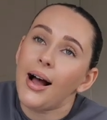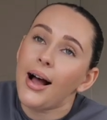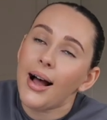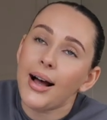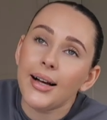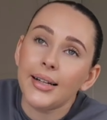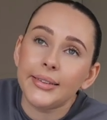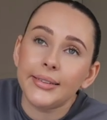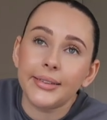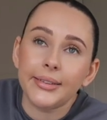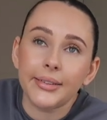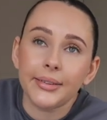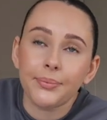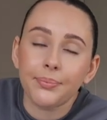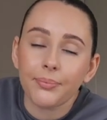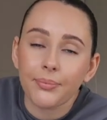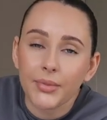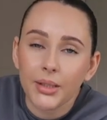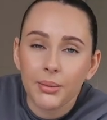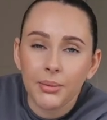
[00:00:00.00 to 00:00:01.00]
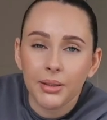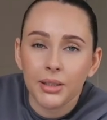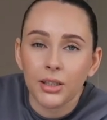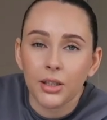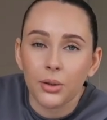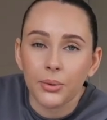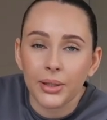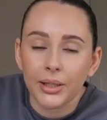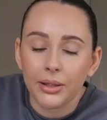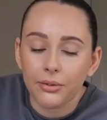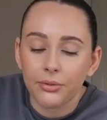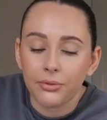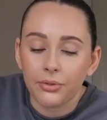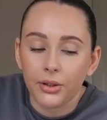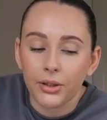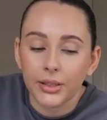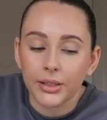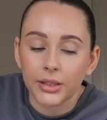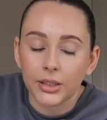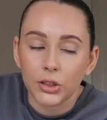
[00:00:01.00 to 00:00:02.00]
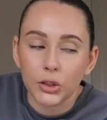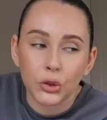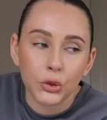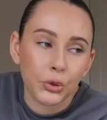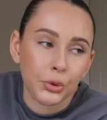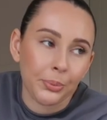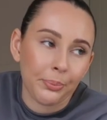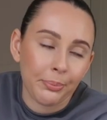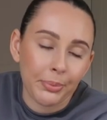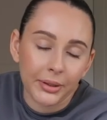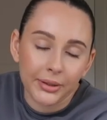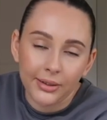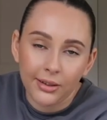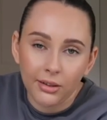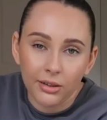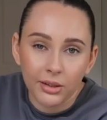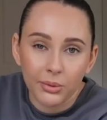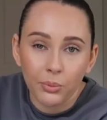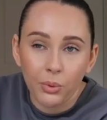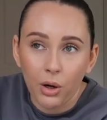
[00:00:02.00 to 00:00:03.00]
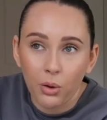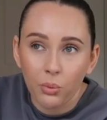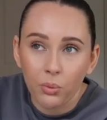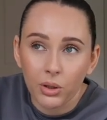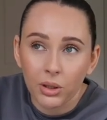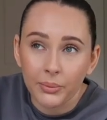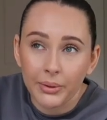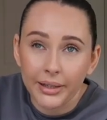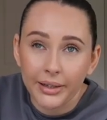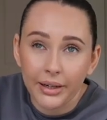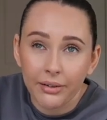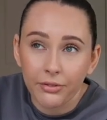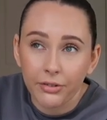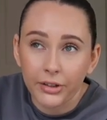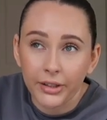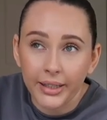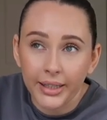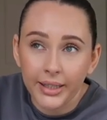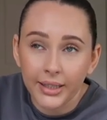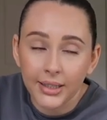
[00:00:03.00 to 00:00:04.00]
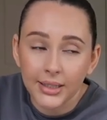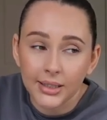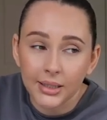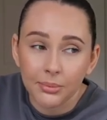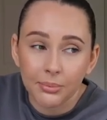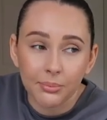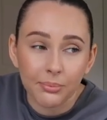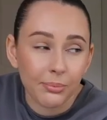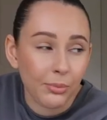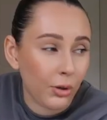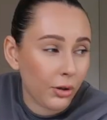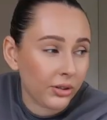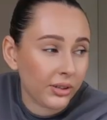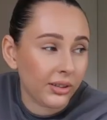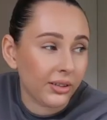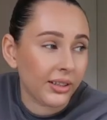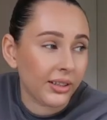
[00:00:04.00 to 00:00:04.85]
And I'm gonna go now and find a jumper that I won't want to wear ever again, because I'm more than